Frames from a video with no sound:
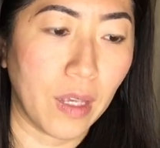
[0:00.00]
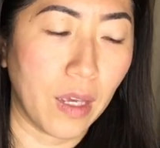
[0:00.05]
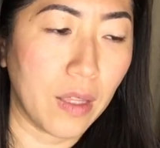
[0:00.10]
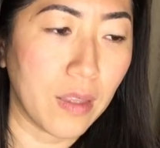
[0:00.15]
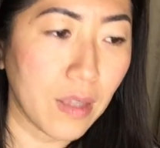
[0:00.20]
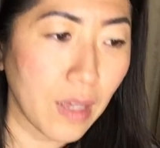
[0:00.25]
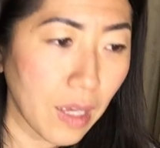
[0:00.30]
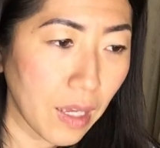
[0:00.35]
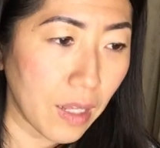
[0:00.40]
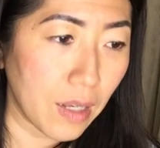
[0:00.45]

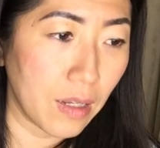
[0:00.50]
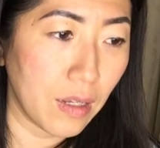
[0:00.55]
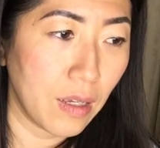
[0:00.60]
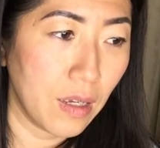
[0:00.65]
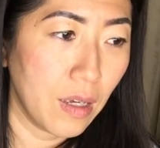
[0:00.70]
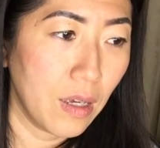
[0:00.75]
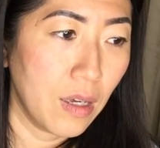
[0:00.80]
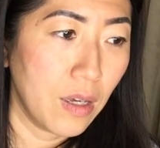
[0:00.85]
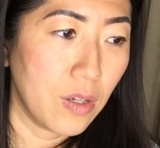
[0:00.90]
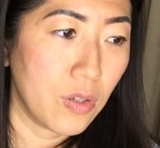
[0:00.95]
And then
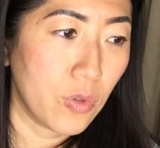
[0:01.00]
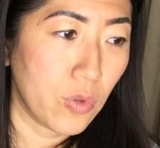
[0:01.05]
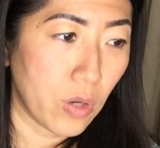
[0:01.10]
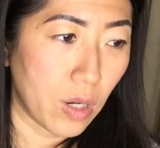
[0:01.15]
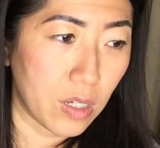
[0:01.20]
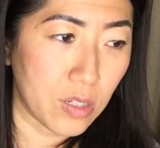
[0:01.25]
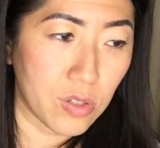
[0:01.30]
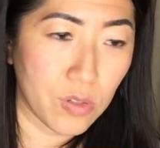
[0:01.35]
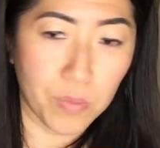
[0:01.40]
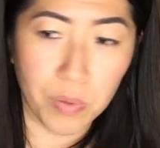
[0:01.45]
you'd
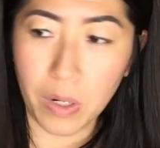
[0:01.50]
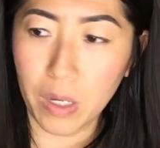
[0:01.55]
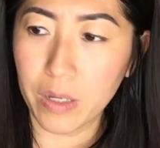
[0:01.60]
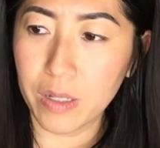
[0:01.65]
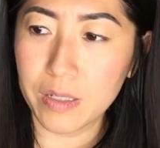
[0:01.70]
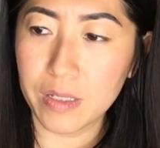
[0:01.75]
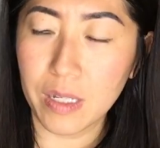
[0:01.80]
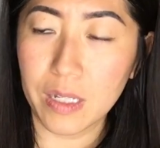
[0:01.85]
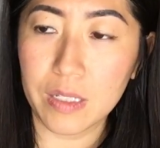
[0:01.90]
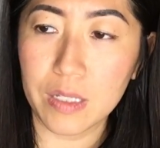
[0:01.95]
also
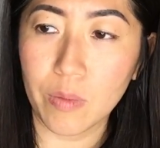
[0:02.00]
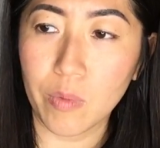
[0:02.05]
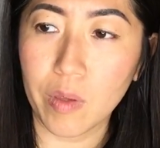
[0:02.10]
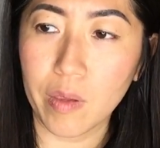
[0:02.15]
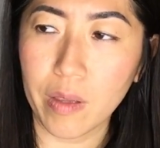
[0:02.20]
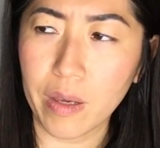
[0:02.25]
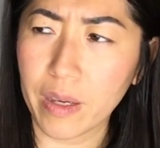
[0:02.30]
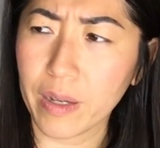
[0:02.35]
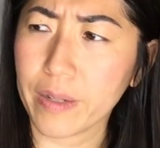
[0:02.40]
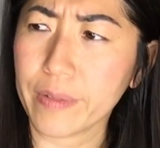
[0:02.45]
probably say something
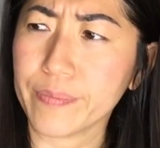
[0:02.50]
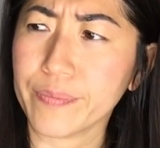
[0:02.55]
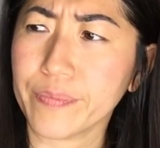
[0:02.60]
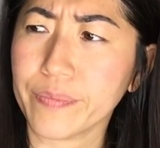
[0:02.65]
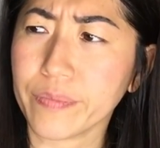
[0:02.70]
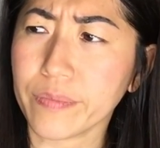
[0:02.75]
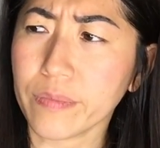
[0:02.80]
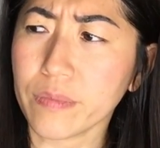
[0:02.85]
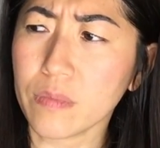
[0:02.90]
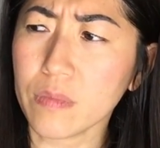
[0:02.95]
like,
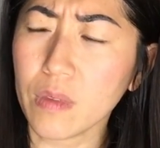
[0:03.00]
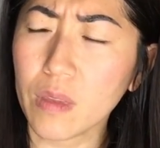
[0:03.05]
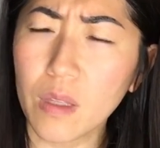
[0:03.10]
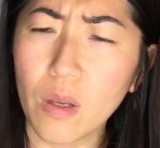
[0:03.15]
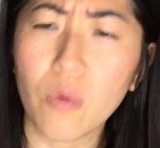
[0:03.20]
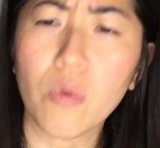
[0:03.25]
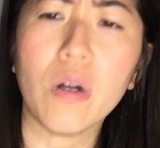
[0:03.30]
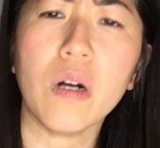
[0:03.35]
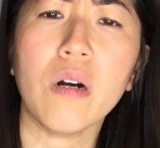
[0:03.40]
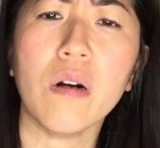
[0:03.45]

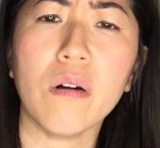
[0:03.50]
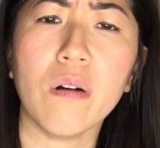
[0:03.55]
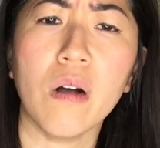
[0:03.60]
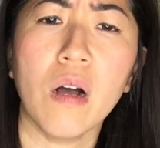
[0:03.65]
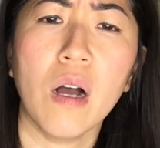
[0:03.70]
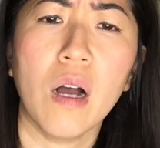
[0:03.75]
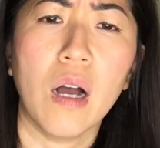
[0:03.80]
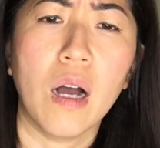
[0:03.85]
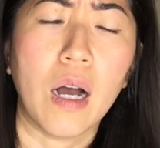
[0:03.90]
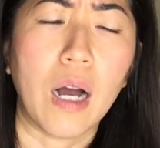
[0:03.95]
well,
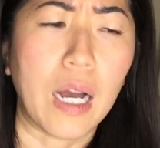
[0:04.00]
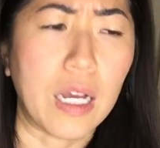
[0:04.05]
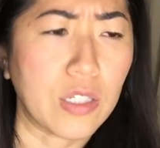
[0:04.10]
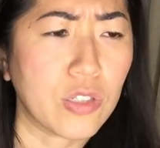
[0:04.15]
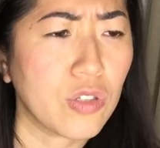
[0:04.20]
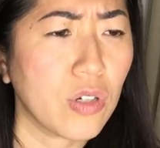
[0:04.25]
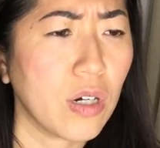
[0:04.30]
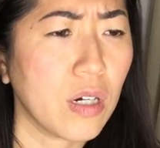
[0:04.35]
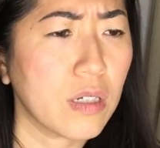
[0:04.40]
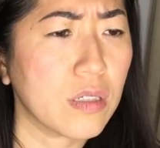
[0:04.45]
I
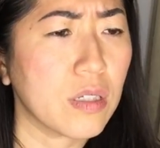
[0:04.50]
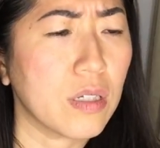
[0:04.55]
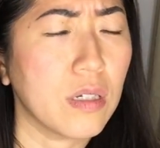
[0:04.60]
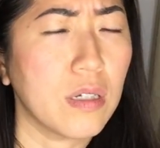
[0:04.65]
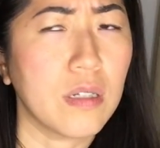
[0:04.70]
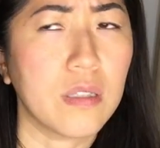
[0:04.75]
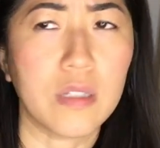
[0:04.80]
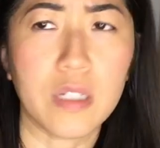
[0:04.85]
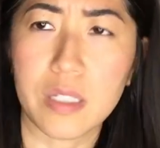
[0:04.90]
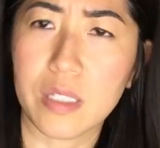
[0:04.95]
start
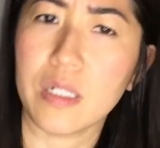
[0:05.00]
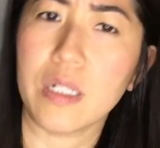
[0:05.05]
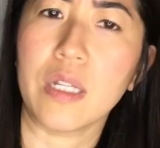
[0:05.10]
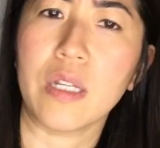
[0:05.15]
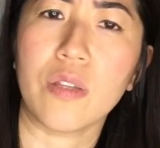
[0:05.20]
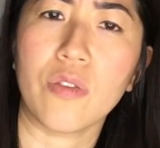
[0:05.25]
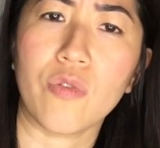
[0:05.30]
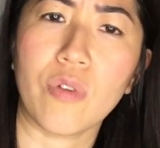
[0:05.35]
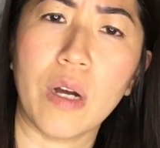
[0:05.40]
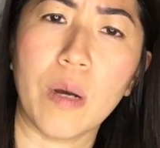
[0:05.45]

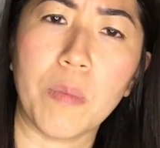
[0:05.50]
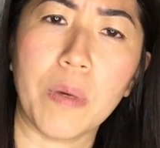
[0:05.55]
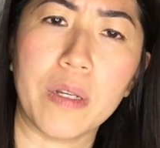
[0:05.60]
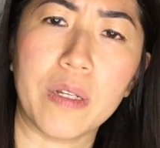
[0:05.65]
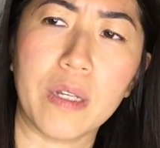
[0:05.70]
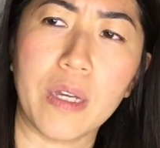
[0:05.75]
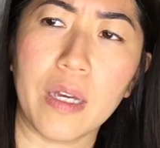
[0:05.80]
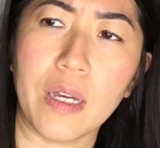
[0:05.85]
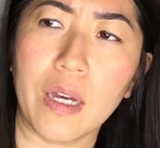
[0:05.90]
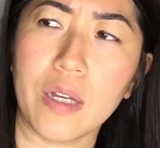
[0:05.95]
listening throughout my
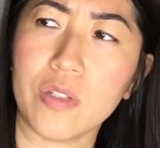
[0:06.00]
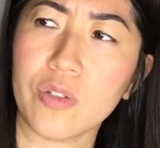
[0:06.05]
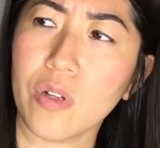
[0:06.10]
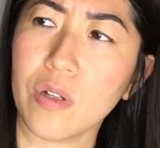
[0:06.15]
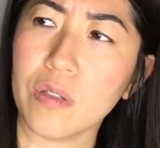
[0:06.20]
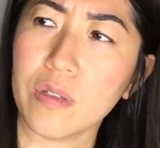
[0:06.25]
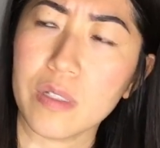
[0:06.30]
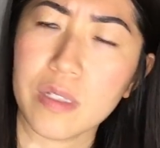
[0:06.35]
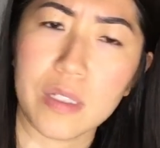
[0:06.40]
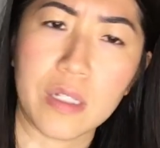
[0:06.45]
day. I
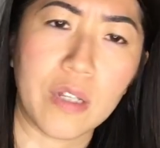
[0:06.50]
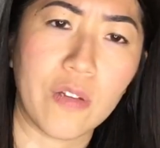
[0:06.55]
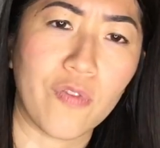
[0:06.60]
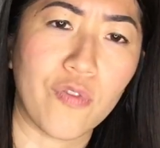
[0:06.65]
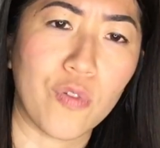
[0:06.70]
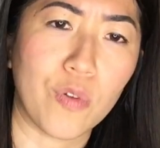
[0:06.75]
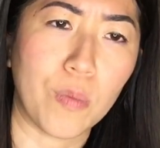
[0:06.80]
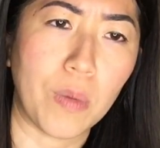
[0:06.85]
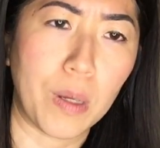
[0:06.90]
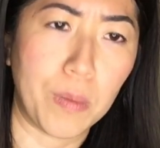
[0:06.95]
start listening
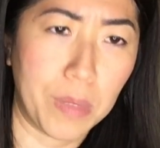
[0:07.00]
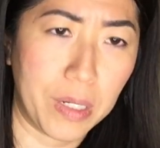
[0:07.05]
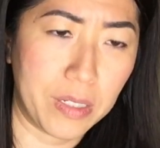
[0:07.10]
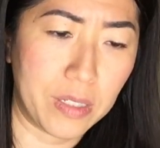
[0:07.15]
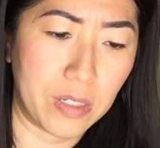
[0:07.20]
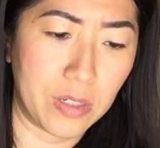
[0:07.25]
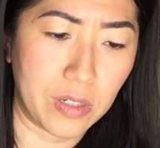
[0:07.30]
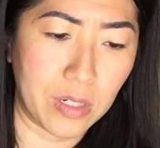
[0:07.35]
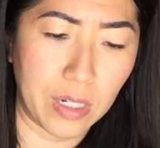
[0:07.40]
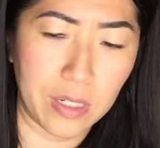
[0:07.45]
for my
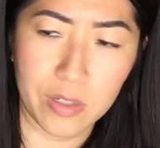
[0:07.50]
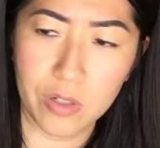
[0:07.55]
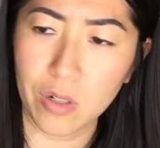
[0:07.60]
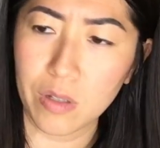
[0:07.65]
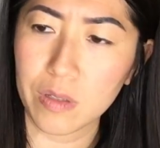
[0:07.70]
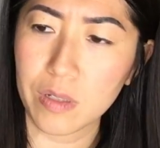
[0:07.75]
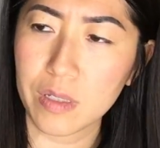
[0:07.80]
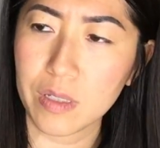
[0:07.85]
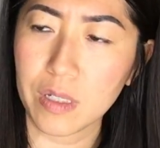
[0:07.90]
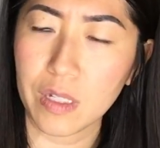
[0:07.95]
message. I
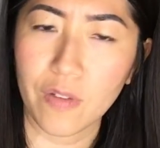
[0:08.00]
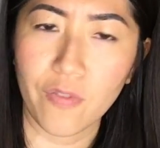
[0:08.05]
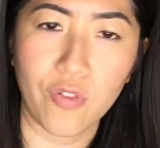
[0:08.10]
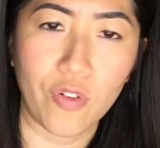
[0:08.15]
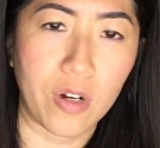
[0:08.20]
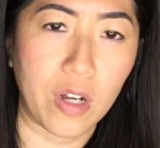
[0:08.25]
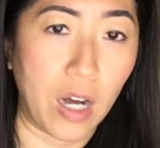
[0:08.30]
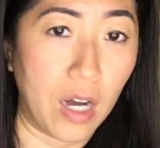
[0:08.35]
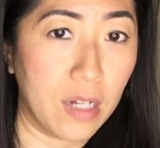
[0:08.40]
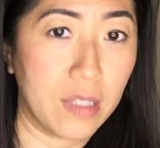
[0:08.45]
start listening
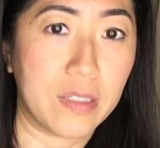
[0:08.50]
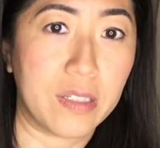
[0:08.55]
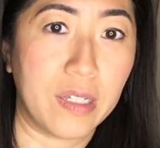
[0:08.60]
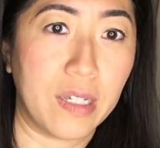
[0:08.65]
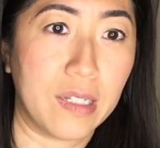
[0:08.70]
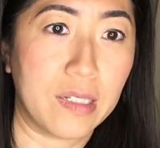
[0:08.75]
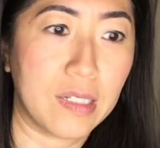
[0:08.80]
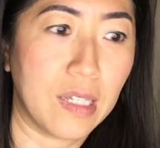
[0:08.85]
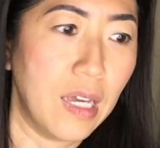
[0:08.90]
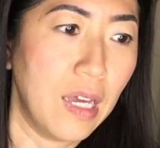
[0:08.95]
for
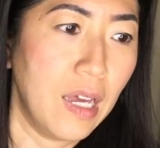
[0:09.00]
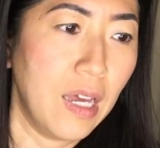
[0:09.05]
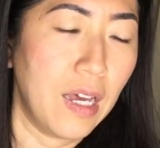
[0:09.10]
content.